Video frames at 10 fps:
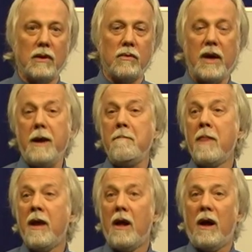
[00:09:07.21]
Okay?
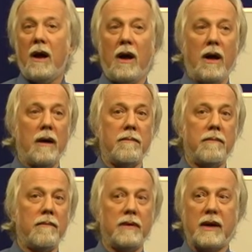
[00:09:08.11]

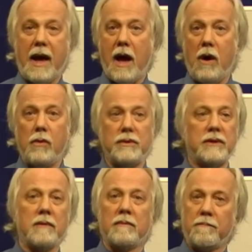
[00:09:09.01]

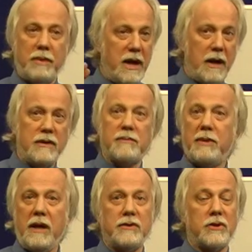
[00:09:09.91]
Cows,
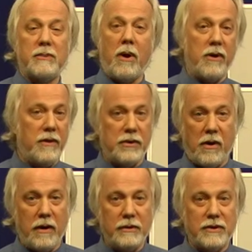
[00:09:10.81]
pigs are smarter than
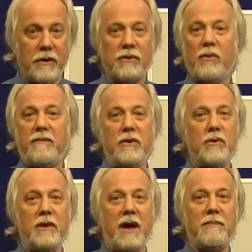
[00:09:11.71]
dogs. Don't know if you
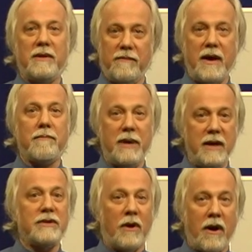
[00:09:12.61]
knew that, but in fact
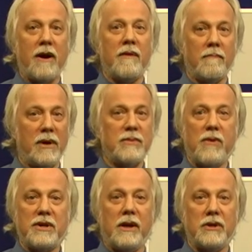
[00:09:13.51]
pigs are much
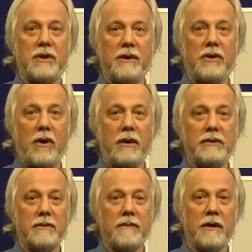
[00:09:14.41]
more intelligent than
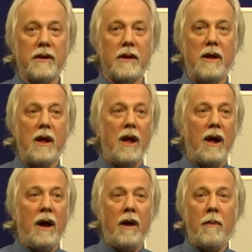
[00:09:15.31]
dogs.
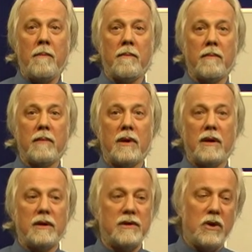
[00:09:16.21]

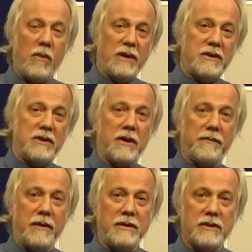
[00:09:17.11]
So what's the
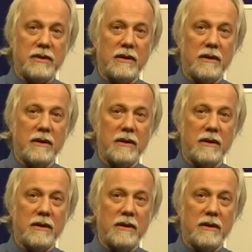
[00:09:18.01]
difference?